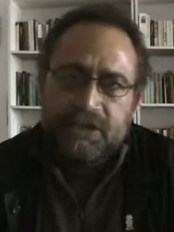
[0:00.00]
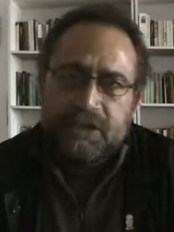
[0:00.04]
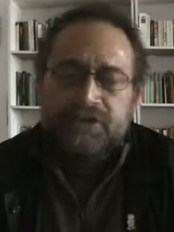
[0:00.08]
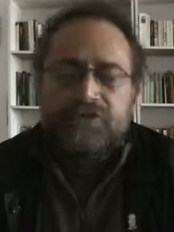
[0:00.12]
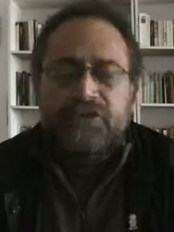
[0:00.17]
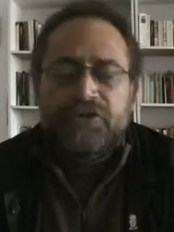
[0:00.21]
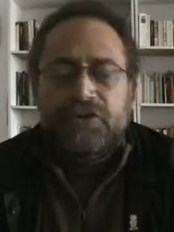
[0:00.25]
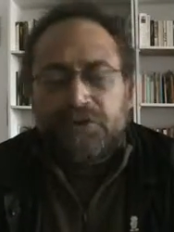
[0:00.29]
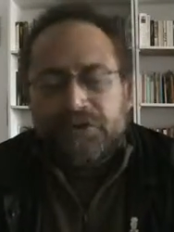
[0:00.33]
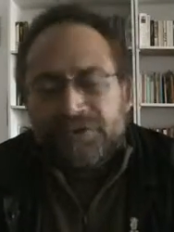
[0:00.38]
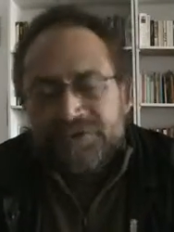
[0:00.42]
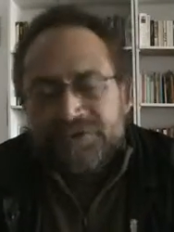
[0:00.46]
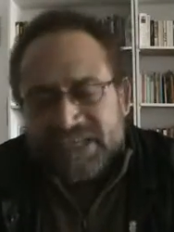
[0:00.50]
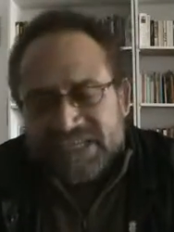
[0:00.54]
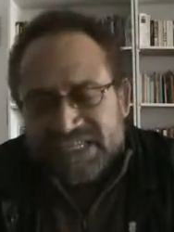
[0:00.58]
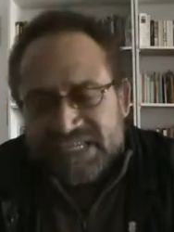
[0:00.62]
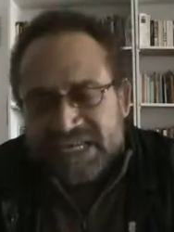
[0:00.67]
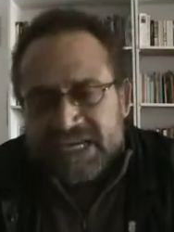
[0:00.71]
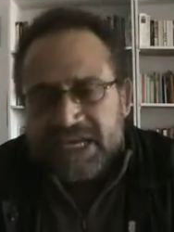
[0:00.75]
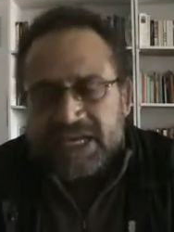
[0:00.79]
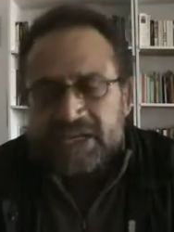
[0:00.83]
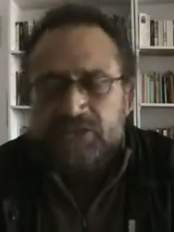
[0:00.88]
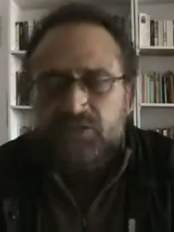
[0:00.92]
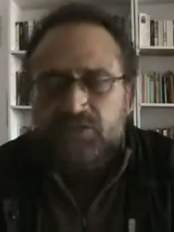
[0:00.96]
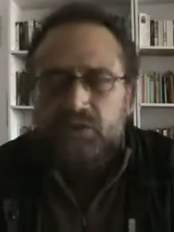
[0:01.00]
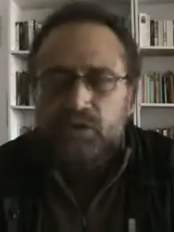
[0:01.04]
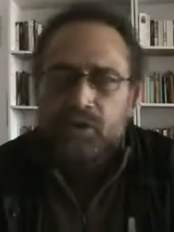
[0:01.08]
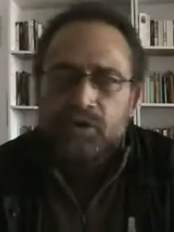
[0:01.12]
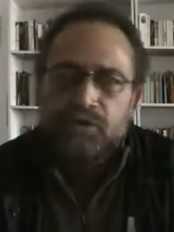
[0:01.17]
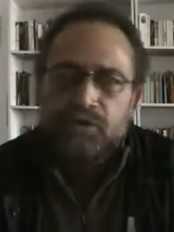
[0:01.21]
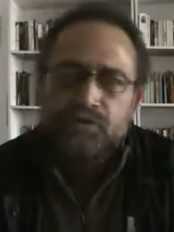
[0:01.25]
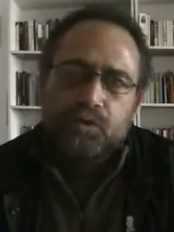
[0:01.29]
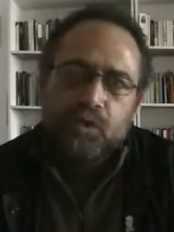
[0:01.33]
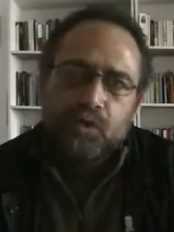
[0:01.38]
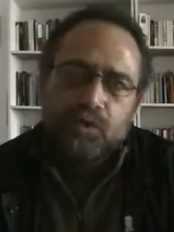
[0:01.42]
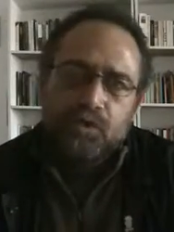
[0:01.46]
during the Second
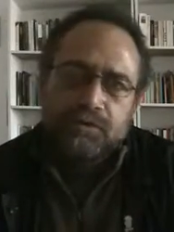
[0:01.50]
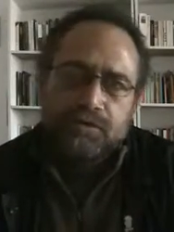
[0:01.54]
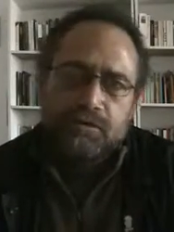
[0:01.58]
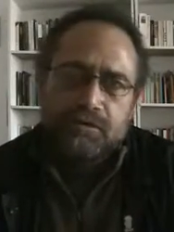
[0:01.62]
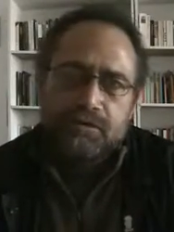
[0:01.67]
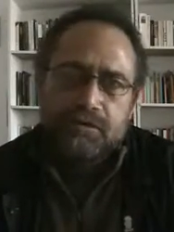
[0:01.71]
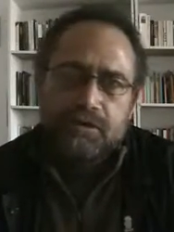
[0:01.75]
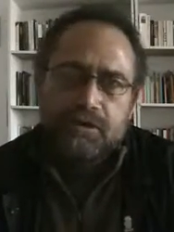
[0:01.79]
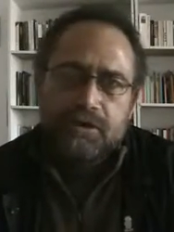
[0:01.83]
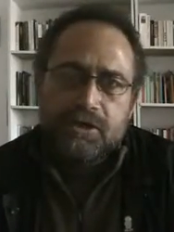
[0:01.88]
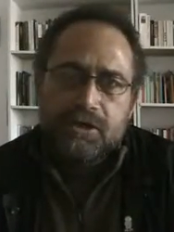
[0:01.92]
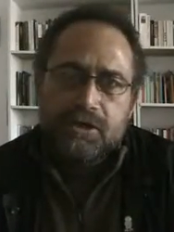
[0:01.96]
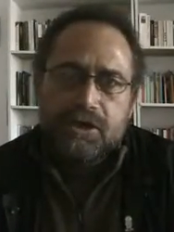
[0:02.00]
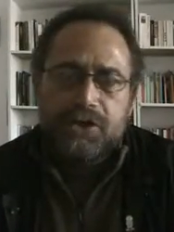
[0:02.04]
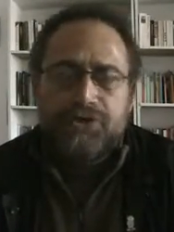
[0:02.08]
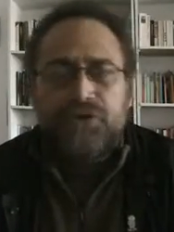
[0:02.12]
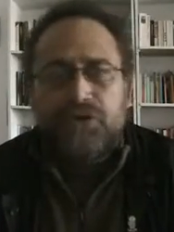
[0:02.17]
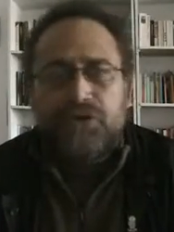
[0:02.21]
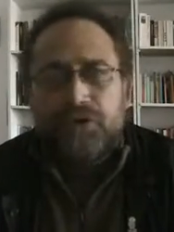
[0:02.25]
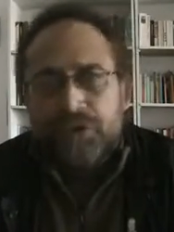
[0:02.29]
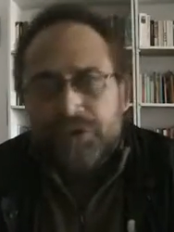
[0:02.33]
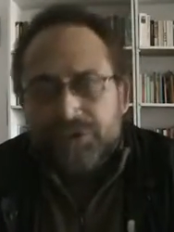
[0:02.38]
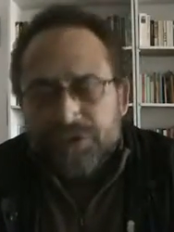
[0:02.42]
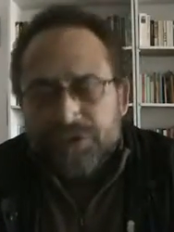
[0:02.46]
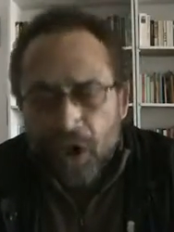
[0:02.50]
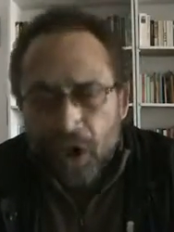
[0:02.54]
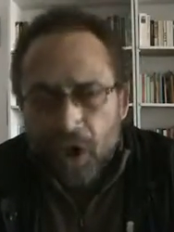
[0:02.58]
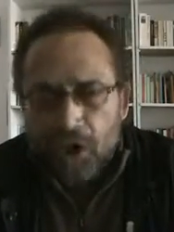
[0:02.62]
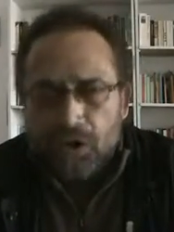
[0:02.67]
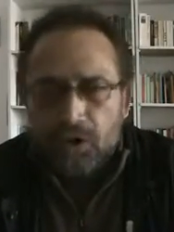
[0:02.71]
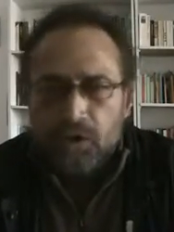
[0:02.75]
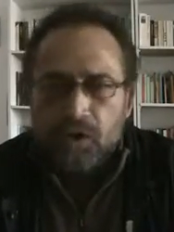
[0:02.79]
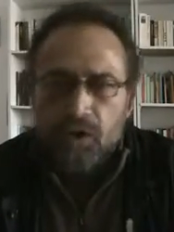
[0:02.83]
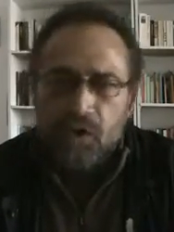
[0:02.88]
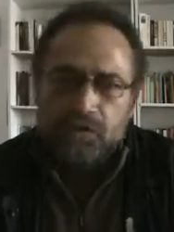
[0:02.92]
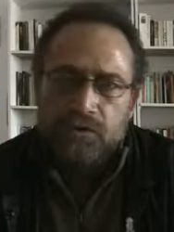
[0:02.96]
World War, during the
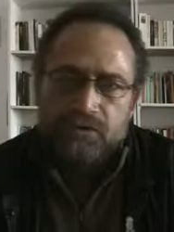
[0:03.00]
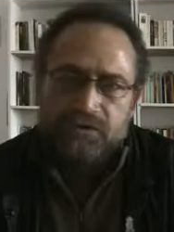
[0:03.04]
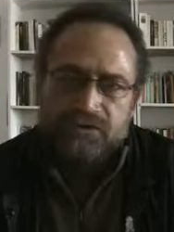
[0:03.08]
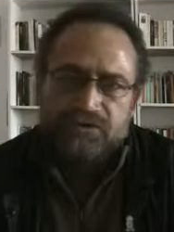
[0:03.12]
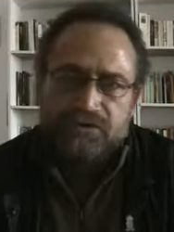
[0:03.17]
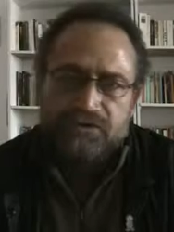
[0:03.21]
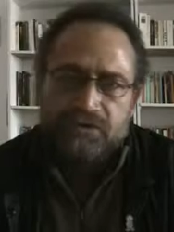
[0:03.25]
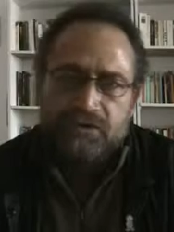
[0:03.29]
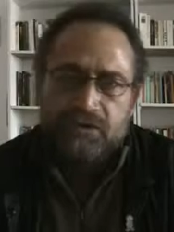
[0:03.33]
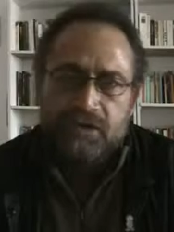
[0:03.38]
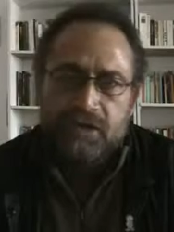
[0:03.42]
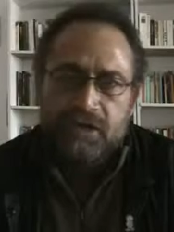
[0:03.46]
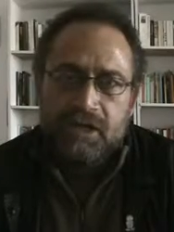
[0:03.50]
Holocaust.